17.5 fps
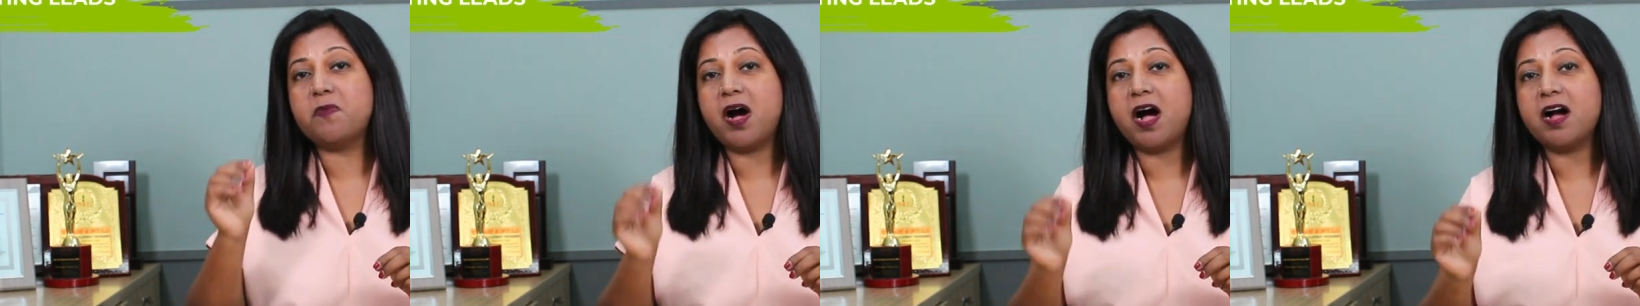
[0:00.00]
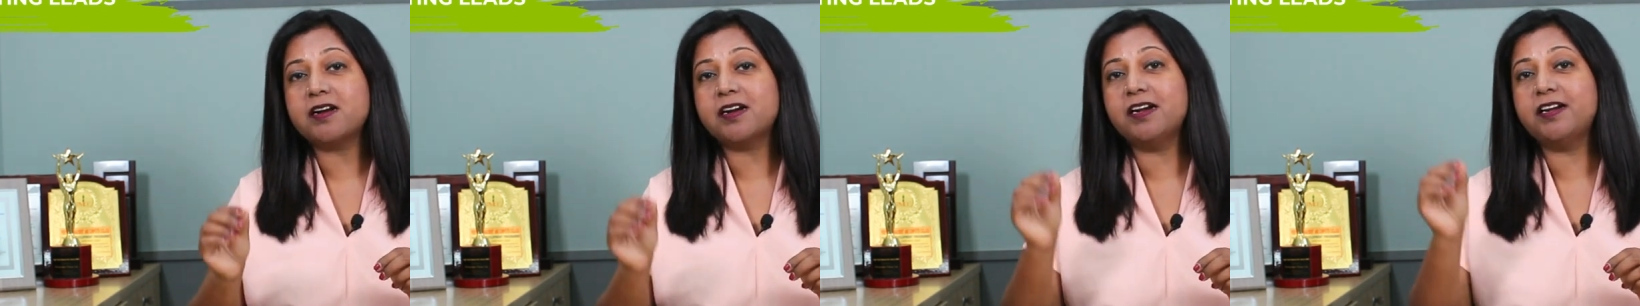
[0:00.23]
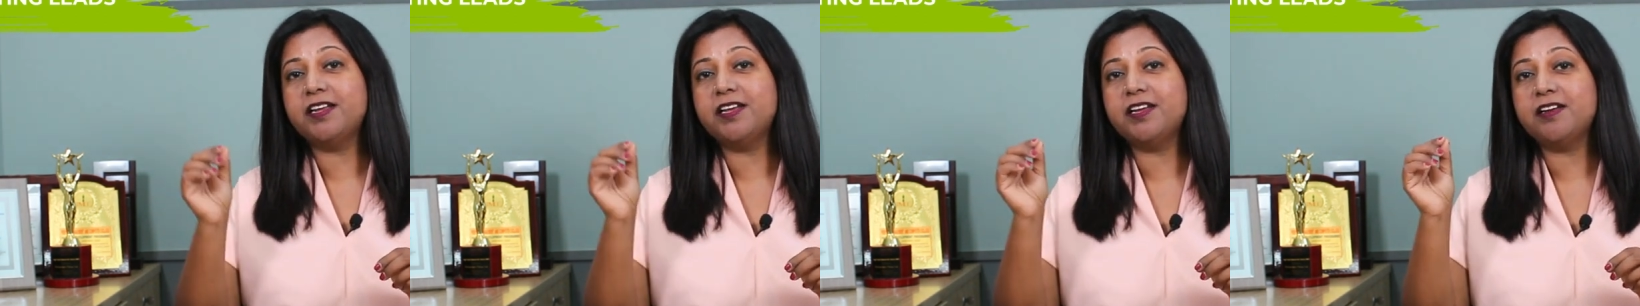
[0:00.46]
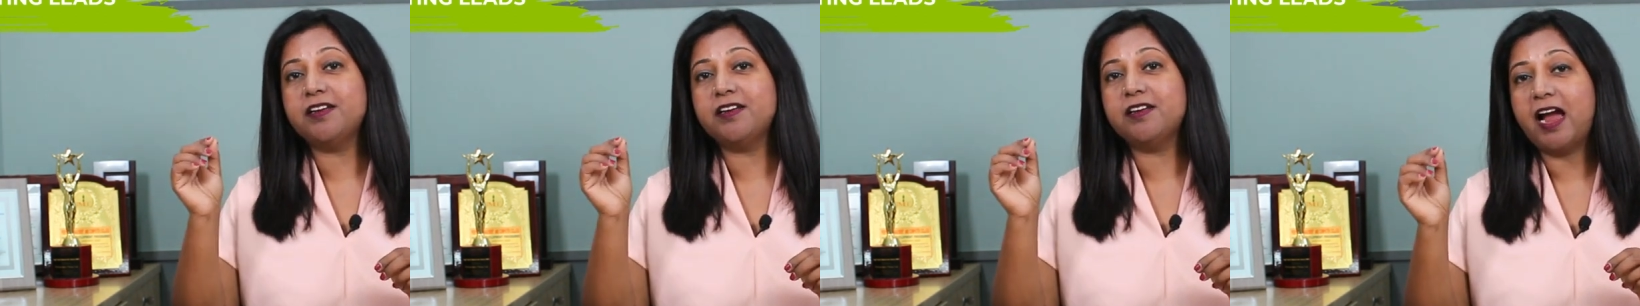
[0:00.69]

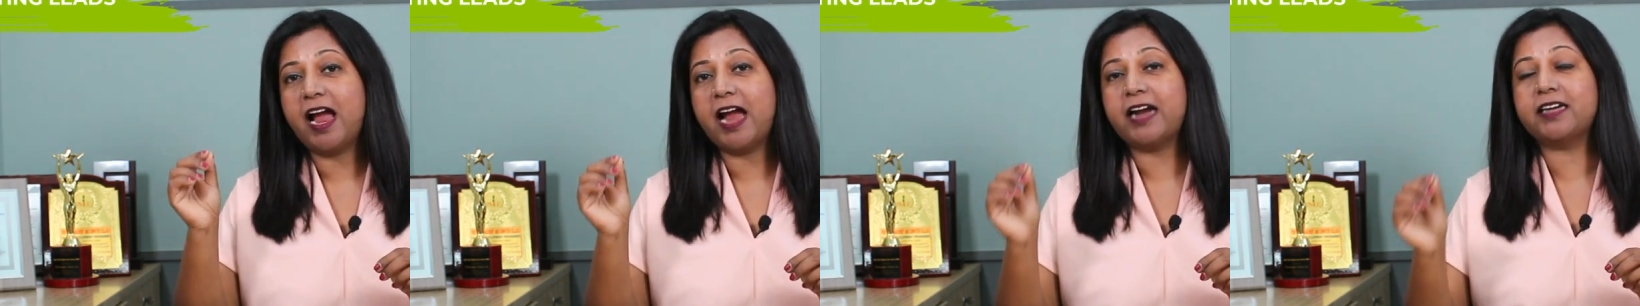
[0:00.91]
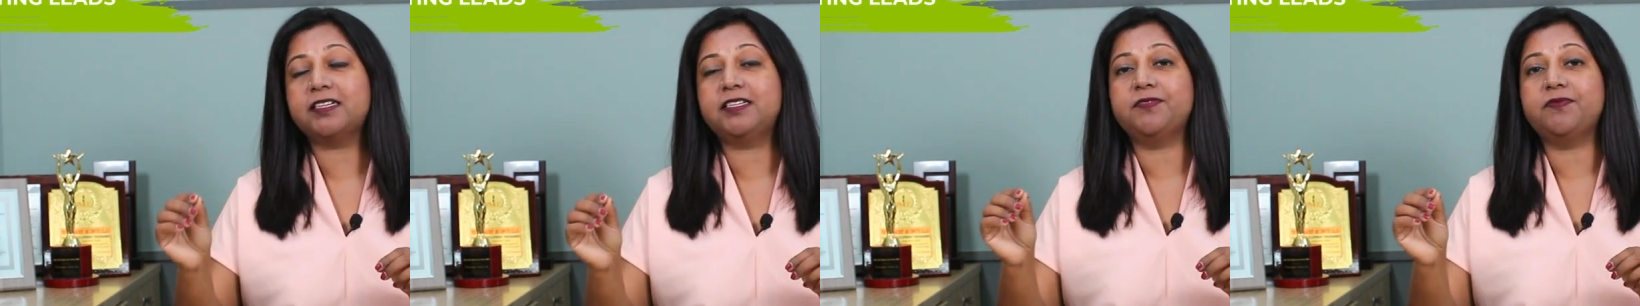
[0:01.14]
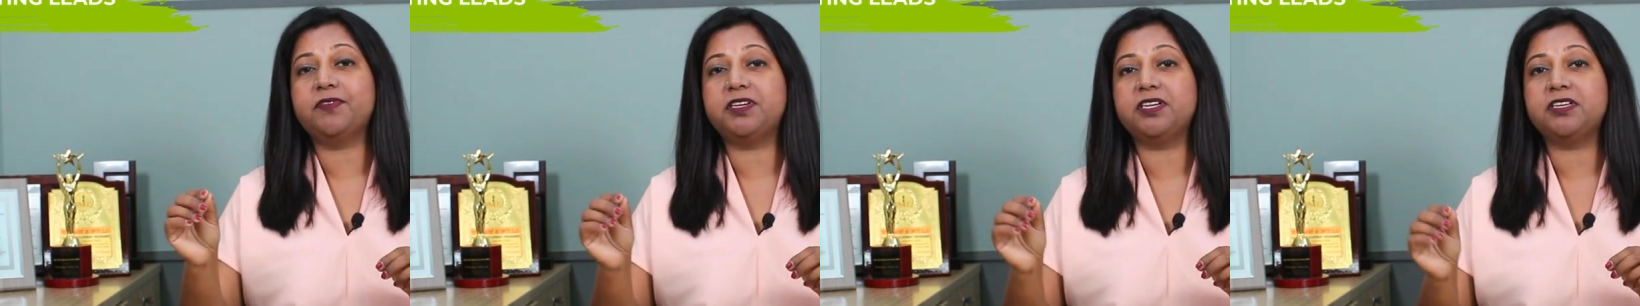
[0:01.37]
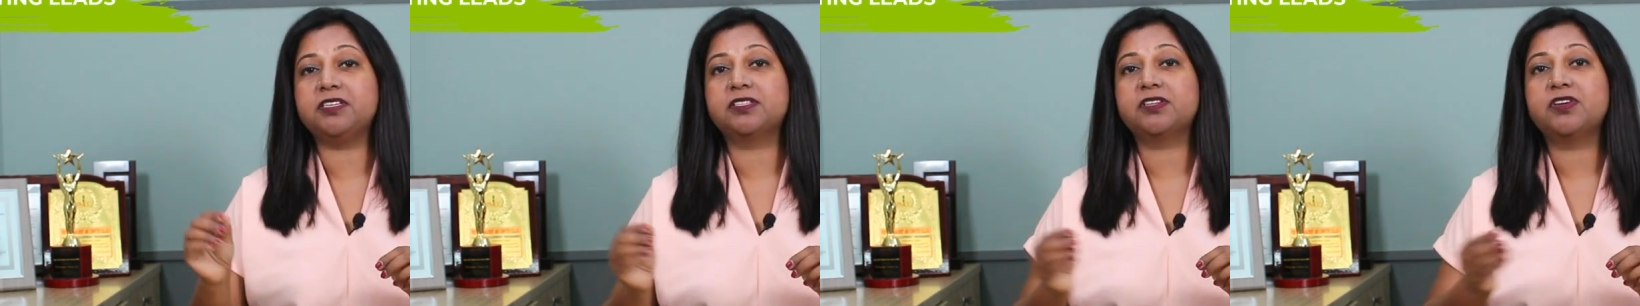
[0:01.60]
marketing
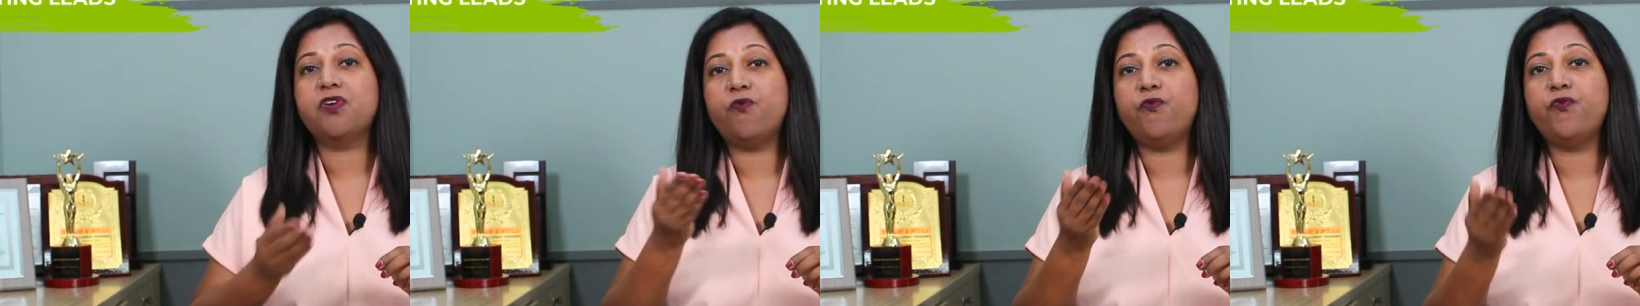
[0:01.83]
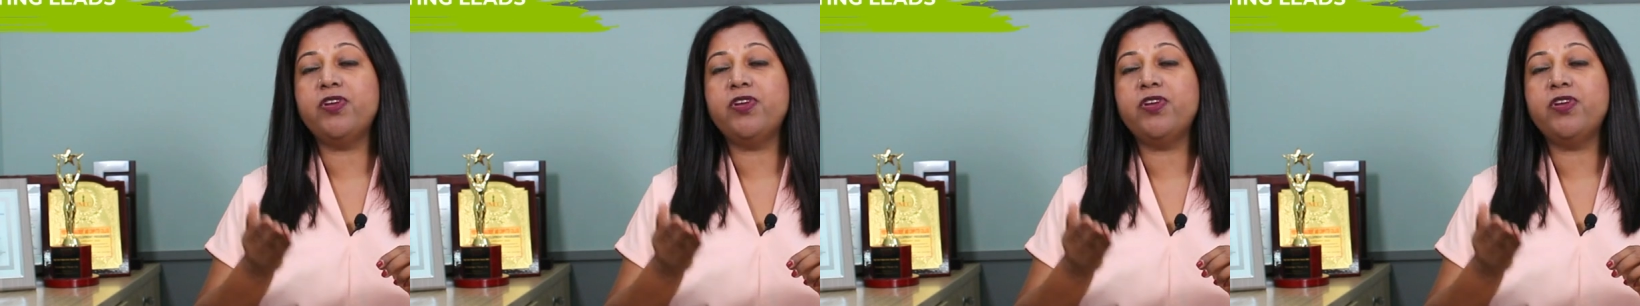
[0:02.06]
activities